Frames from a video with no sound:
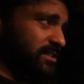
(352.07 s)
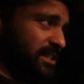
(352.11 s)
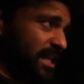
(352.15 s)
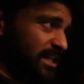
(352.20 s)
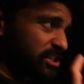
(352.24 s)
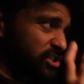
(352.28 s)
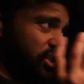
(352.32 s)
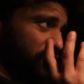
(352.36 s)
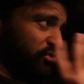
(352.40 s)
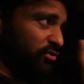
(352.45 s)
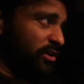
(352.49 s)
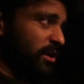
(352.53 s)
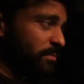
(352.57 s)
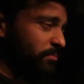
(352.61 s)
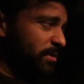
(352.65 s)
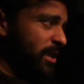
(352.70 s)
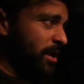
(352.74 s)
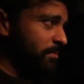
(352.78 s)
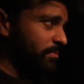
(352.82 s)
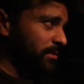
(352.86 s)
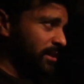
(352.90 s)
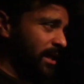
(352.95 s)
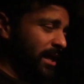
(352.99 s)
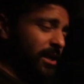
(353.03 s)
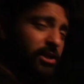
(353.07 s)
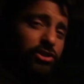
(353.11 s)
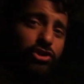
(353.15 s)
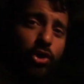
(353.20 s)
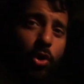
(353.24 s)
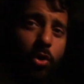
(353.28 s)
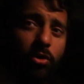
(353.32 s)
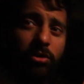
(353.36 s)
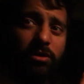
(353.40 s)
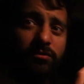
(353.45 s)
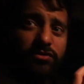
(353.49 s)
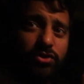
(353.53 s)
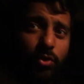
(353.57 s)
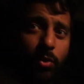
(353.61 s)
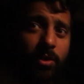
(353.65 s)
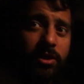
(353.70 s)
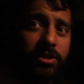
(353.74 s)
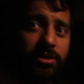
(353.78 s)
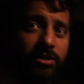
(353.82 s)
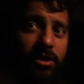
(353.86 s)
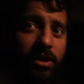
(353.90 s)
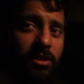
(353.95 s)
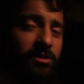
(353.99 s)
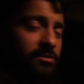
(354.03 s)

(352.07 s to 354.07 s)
That's three people had a total of $20.